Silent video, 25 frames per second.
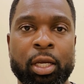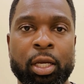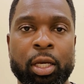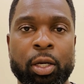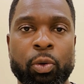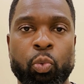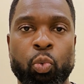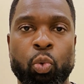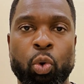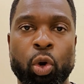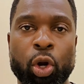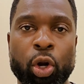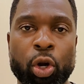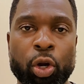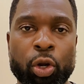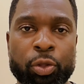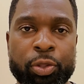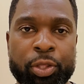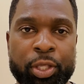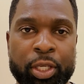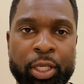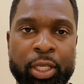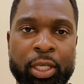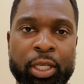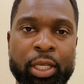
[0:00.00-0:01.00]

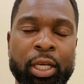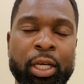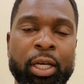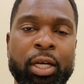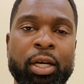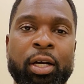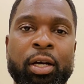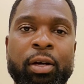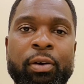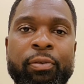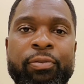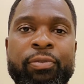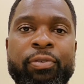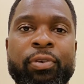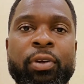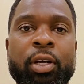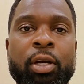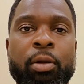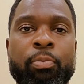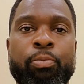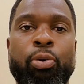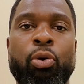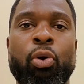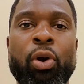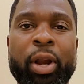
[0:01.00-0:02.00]
worthy of
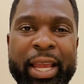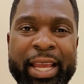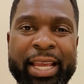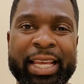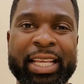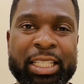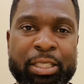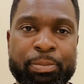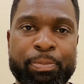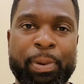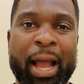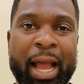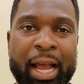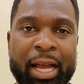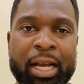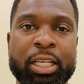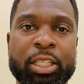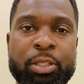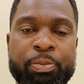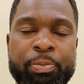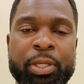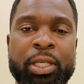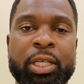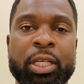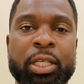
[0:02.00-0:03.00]
praise by
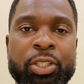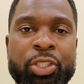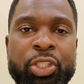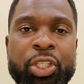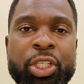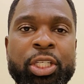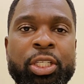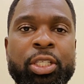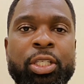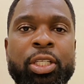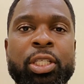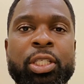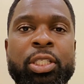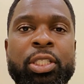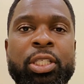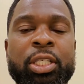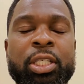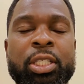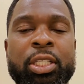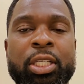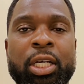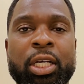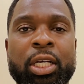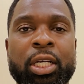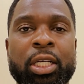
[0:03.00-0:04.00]
us, because she
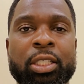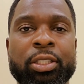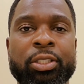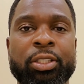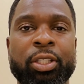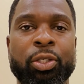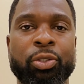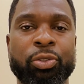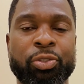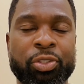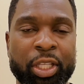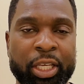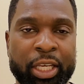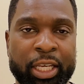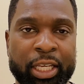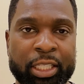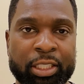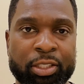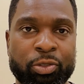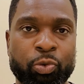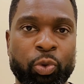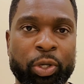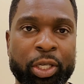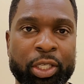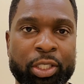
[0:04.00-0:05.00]
does those
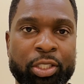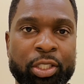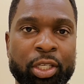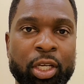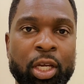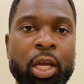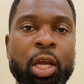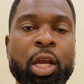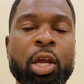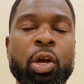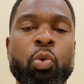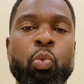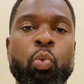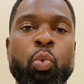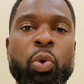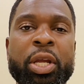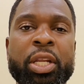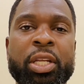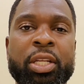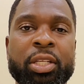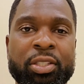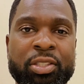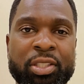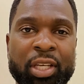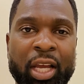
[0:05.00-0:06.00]
things which we
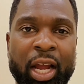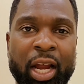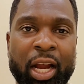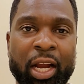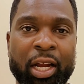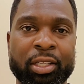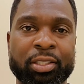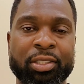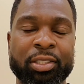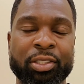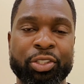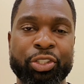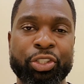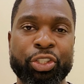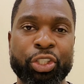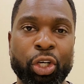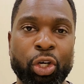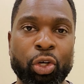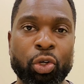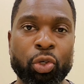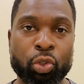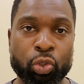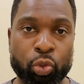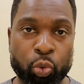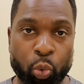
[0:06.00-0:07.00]
desires and
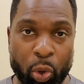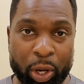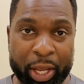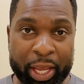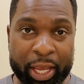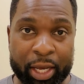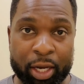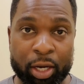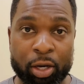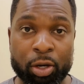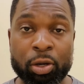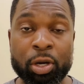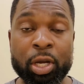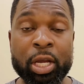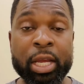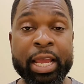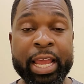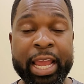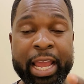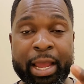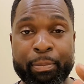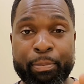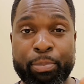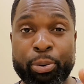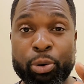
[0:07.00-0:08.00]
shows well
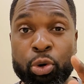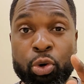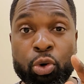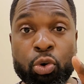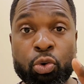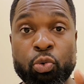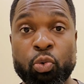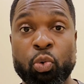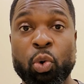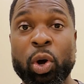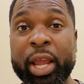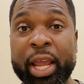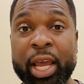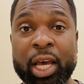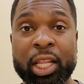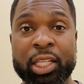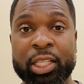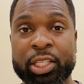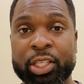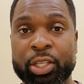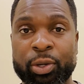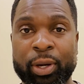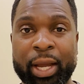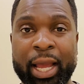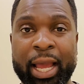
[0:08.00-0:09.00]
and prove well in
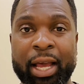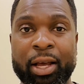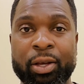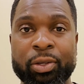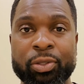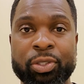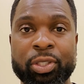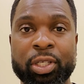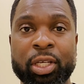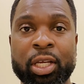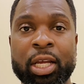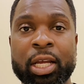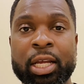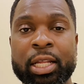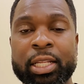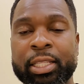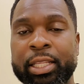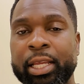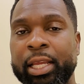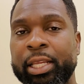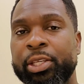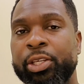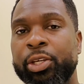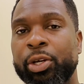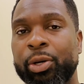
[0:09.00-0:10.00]
your house,
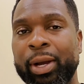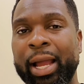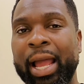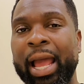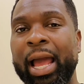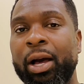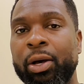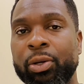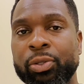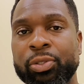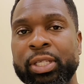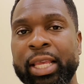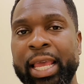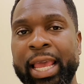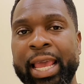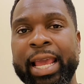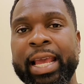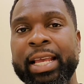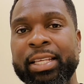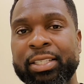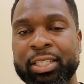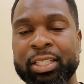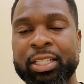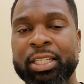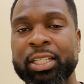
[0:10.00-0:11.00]
that your house
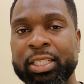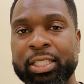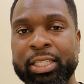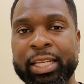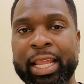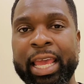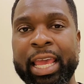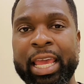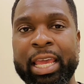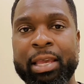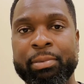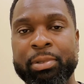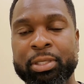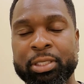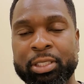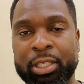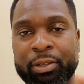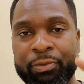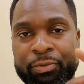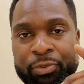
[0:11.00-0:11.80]
has a good name. Because if